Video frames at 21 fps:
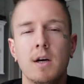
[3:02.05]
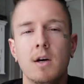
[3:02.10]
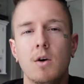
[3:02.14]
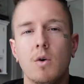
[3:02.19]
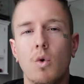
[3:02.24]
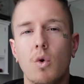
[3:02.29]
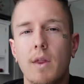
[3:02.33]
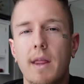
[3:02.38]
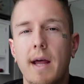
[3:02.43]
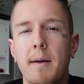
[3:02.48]

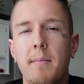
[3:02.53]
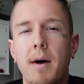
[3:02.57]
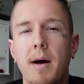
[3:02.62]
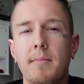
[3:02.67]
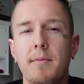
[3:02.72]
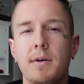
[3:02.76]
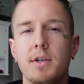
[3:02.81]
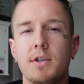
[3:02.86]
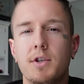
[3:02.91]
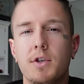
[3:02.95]
Well, that
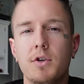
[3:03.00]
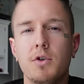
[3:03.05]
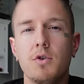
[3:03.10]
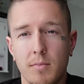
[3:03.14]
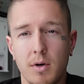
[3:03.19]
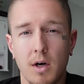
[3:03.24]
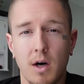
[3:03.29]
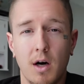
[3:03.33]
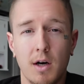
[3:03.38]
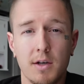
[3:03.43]
might be true,
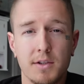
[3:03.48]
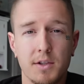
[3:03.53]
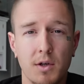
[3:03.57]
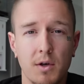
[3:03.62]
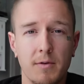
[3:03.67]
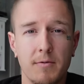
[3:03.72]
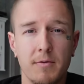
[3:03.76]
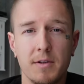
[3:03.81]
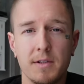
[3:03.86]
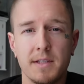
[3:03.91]
but also
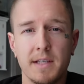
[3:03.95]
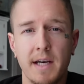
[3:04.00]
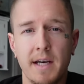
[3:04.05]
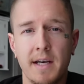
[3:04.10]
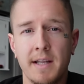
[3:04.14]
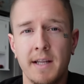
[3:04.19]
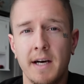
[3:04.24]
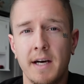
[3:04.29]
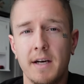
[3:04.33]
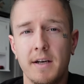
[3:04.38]
if you're
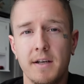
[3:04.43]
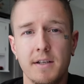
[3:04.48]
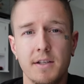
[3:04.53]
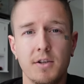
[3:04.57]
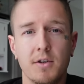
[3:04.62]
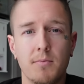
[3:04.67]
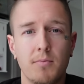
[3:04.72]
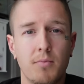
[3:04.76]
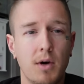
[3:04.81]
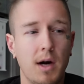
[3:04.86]
saying that,
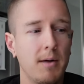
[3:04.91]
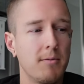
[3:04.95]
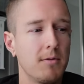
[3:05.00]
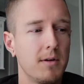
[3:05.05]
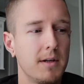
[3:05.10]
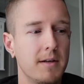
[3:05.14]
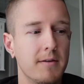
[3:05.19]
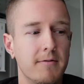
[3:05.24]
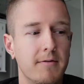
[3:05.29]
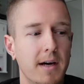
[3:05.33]
you're
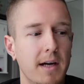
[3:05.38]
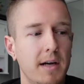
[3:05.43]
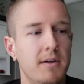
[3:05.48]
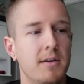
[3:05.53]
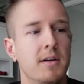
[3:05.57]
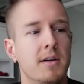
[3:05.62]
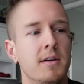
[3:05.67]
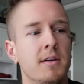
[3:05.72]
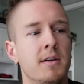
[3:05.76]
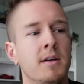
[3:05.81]
probably a
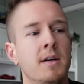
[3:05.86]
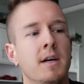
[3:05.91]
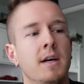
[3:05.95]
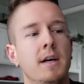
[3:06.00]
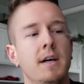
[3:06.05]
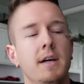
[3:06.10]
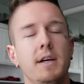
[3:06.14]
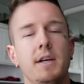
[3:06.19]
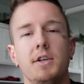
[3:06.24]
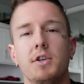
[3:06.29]
veteran.
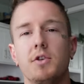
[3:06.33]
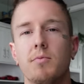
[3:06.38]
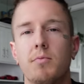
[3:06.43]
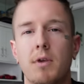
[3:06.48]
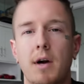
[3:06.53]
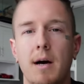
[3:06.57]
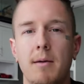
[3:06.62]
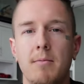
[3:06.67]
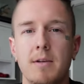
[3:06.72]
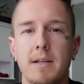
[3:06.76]
You
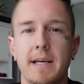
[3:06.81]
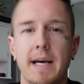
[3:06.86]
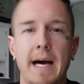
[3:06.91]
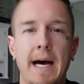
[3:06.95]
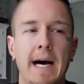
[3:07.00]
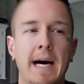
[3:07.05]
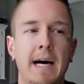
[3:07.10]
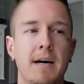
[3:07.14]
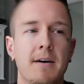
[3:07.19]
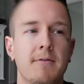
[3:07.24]
probably
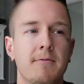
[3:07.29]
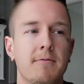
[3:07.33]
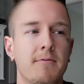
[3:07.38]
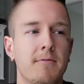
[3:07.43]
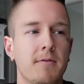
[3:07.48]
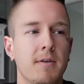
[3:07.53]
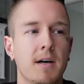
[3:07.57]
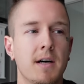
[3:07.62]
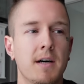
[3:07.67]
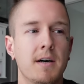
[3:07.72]
have
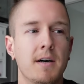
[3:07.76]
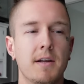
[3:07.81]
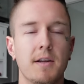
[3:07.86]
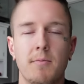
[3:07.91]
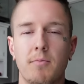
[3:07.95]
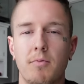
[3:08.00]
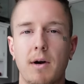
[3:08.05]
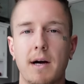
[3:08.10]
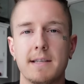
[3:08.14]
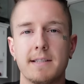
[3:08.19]
uh,
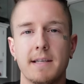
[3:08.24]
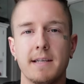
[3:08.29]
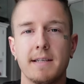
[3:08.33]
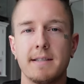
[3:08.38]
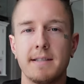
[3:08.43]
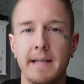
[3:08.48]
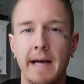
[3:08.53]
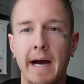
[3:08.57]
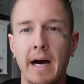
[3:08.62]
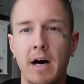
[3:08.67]
the
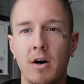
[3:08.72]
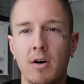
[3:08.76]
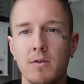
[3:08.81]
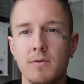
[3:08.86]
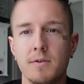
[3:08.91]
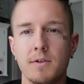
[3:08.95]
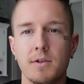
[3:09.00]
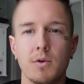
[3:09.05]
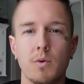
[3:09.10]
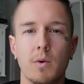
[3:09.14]
process
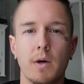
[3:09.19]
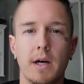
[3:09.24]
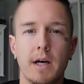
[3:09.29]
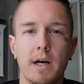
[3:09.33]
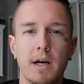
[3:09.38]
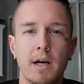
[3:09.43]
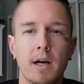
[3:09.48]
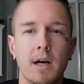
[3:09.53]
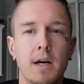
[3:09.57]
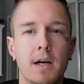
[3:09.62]
down to
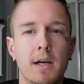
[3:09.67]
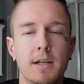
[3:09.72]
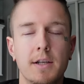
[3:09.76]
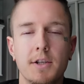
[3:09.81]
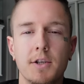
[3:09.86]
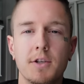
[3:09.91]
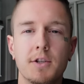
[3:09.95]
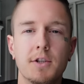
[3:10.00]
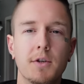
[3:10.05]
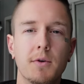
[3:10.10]
where
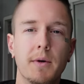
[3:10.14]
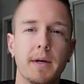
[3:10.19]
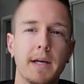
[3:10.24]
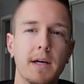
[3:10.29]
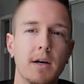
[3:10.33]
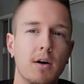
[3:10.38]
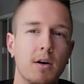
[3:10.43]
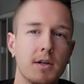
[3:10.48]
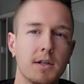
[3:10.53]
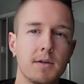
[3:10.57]
you're doing
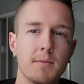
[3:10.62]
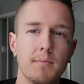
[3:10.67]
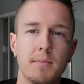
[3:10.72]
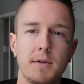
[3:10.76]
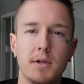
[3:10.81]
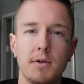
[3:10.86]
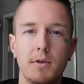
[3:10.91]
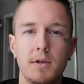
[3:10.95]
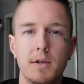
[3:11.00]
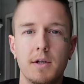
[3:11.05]
it on
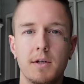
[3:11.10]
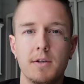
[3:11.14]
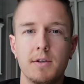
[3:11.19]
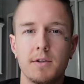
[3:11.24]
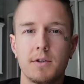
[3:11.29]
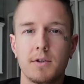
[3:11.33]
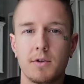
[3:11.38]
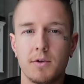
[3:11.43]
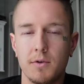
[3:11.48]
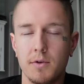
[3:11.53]

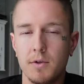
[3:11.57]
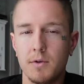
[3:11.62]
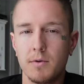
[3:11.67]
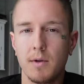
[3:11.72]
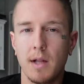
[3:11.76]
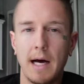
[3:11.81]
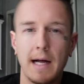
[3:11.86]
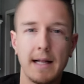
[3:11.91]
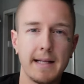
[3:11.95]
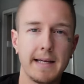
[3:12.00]
computers through
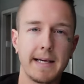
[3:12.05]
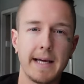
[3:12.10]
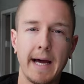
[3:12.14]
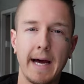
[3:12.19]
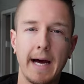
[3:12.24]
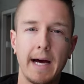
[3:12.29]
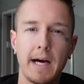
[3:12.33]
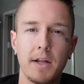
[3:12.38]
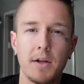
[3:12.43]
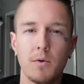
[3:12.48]

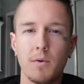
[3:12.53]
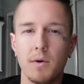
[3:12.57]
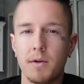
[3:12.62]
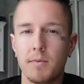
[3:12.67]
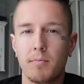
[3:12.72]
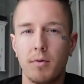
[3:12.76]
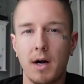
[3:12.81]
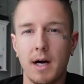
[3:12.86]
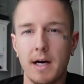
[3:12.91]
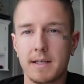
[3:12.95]
lollycat with
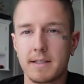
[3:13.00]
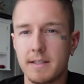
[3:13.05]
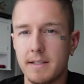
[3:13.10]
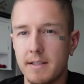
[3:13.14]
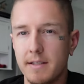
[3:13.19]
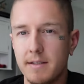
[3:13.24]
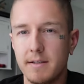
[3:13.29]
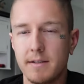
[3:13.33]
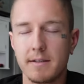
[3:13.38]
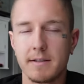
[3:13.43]

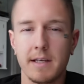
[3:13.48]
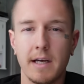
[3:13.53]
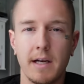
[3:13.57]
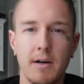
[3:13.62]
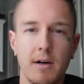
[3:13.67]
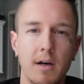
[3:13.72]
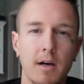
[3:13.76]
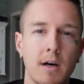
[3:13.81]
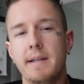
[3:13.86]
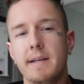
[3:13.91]
proxies
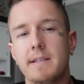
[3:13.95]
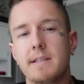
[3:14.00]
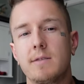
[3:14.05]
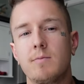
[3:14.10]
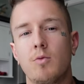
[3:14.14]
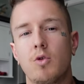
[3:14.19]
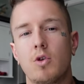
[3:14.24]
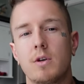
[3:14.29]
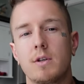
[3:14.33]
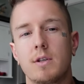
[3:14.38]
etc this is
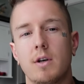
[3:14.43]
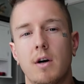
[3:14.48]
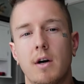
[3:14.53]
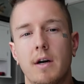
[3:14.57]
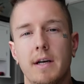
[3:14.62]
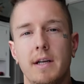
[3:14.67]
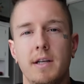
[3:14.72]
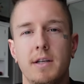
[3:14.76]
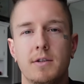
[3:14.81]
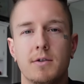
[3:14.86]
more
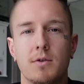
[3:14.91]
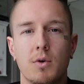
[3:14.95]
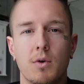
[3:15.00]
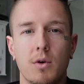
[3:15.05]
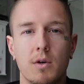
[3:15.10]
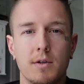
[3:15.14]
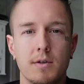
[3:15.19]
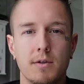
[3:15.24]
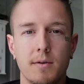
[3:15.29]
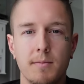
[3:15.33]
targeted
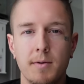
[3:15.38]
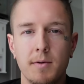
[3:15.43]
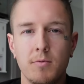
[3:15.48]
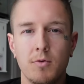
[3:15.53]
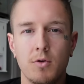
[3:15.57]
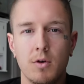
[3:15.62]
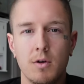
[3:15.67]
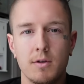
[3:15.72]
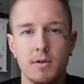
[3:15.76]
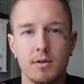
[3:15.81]
towards the people
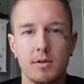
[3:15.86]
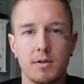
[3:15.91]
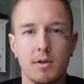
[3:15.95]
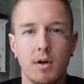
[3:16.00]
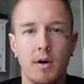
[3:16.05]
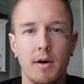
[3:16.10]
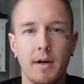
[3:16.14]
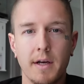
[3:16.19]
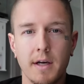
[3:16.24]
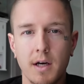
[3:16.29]
who are just
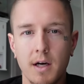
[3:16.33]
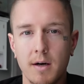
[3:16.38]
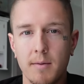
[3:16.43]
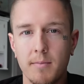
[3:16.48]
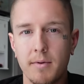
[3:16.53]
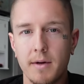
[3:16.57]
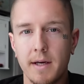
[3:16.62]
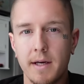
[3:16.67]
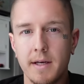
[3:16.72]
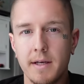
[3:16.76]
starting
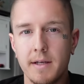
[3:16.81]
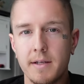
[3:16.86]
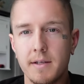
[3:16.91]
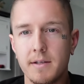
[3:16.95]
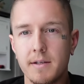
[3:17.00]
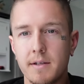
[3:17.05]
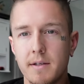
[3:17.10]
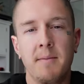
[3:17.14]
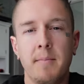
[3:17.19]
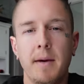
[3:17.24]
up
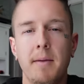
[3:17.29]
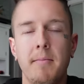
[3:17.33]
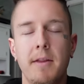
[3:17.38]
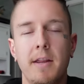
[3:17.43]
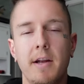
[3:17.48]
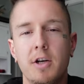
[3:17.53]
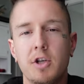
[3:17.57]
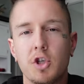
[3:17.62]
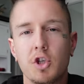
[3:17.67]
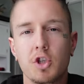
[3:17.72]
and maybe
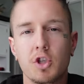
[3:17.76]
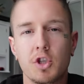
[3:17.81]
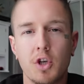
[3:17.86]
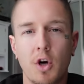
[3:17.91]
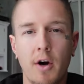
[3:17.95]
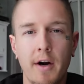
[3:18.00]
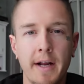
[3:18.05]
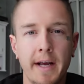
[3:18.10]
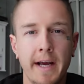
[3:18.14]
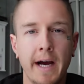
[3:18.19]
they're just
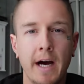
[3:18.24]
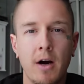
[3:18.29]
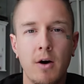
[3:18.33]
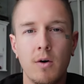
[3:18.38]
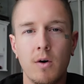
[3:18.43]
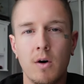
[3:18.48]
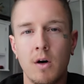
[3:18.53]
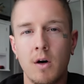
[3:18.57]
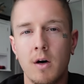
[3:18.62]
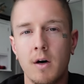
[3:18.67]
starting
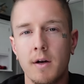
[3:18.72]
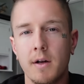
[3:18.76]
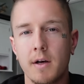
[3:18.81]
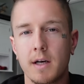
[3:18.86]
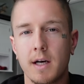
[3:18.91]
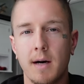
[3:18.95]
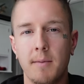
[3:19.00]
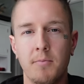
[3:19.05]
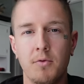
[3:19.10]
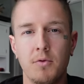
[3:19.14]
out on a
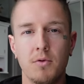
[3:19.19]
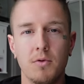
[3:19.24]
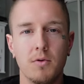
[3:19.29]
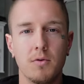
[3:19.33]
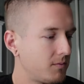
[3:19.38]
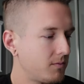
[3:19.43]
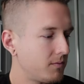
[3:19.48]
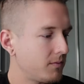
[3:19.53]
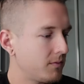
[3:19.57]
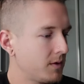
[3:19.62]

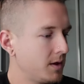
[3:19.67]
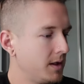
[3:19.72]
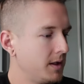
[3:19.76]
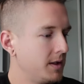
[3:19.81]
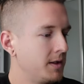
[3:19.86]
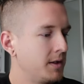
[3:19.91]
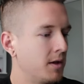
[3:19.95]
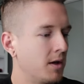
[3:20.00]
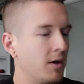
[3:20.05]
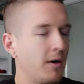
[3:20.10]
couple
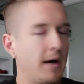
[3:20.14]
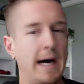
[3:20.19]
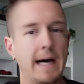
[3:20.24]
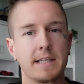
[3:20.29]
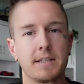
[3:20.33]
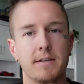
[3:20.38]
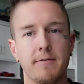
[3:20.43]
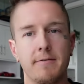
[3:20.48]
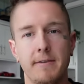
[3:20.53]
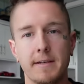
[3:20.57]
you know
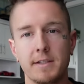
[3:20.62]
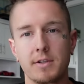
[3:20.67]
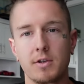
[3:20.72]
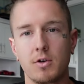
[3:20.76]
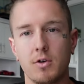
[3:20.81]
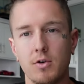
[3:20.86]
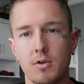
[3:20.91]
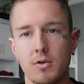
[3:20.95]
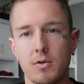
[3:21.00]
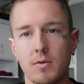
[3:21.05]
actual
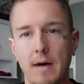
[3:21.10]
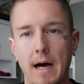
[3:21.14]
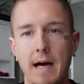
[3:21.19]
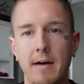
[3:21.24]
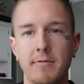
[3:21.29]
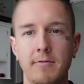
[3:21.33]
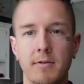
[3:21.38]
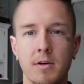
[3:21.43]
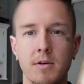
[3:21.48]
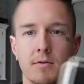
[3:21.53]
physical
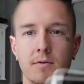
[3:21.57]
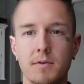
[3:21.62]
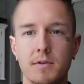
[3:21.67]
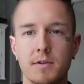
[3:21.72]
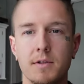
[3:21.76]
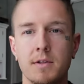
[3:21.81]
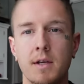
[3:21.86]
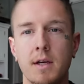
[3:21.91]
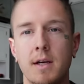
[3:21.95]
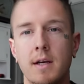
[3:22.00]

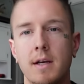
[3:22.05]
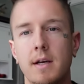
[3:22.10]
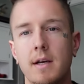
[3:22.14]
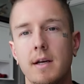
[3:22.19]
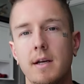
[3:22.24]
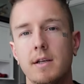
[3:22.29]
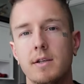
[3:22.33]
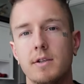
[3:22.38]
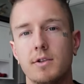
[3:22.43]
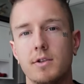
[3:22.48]
iphones
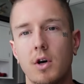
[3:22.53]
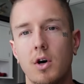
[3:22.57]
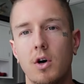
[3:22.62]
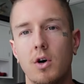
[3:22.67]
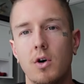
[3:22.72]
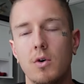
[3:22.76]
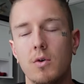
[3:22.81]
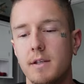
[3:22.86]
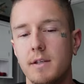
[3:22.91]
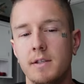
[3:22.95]

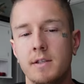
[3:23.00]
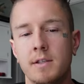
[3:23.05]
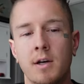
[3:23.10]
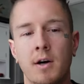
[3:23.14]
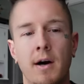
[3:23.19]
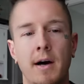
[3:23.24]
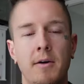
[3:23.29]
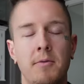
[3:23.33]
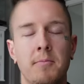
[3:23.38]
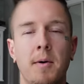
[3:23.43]
so, you
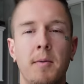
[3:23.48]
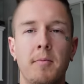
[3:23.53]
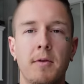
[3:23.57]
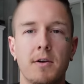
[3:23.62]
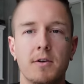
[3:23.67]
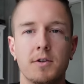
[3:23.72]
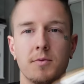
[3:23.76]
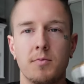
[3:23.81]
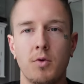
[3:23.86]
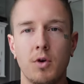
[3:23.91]
know, I remember
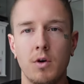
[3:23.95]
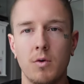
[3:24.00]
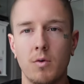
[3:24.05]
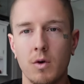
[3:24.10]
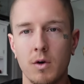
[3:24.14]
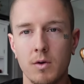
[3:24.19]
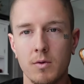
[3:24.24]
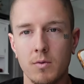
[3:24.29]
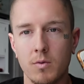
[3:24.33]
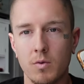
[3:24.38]
there was a point
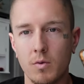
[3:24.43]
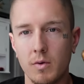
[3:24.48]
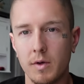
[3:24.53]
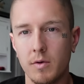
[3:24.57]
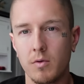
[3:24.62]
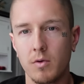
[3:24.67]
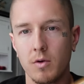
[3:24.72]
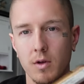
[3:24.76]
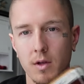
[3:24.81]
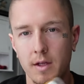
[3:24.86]
where we
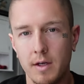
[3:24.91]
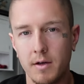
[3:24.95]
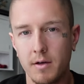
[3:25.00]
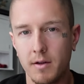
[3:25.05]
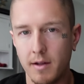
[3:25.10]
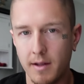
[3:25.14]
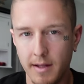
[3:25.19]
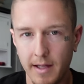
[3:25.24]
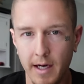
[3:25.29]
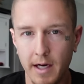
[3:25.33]
were
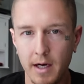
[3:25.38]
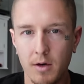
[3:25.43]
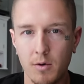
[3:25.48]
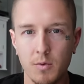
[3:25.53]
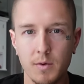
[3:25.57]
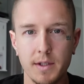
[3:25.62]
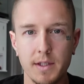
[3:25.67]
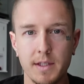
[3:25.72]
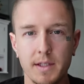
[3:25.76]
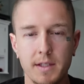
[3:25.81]
literally there.
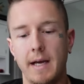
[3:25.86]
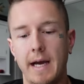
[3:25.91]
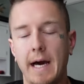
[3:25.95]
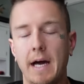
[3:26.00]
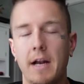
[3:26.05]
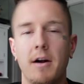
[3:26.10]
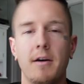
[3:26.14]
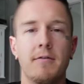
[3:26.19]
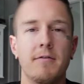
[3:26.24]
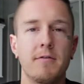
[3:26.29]
We
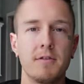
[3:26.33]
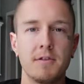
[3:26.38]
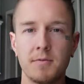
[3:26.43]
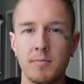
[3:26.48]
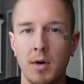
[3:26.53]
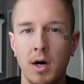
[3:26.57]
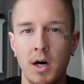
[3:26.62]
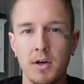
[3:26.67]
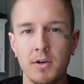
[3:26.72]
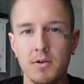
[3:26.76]
had our first
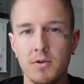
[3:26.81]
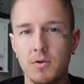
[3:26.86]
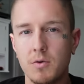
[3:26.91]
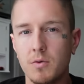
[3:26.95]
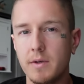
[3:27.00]
model.